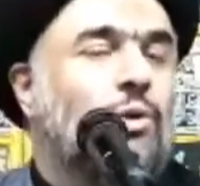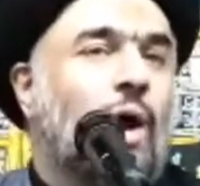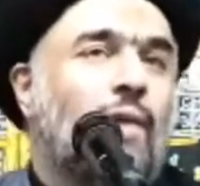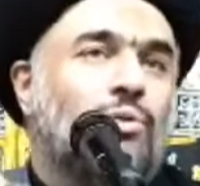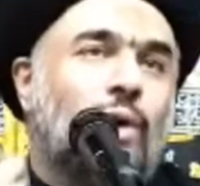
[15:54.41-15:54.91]

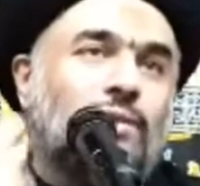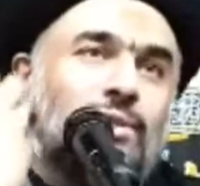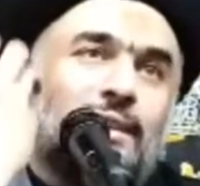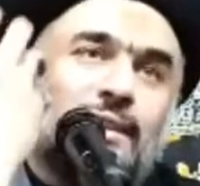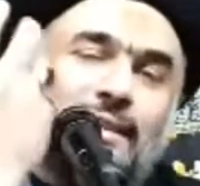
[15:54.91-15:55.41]
you have to
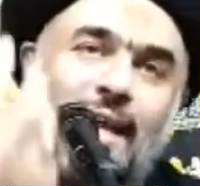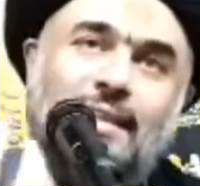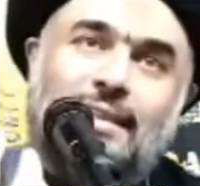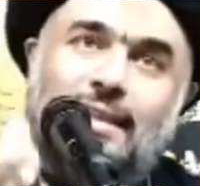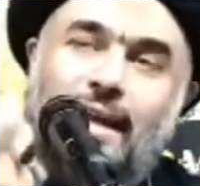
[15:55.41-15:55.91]

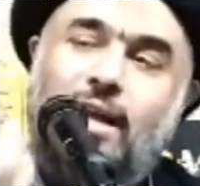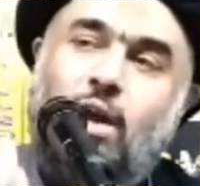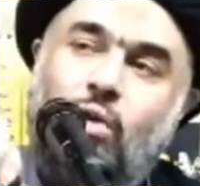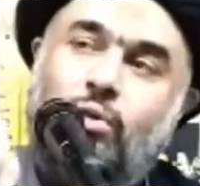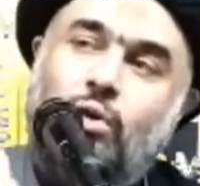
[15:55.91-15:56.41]
understand the
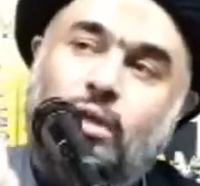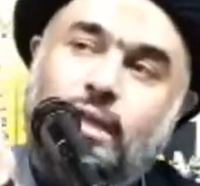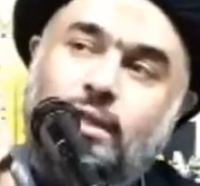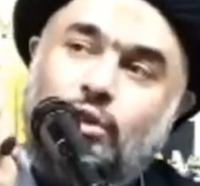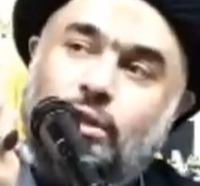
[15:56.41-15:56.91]
era of
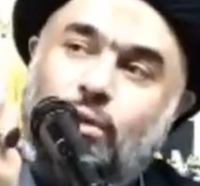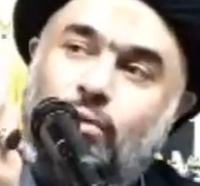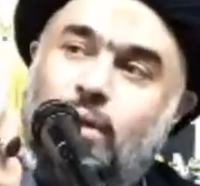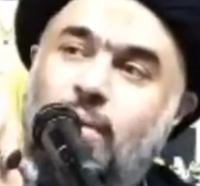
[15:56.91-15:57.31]
occultation of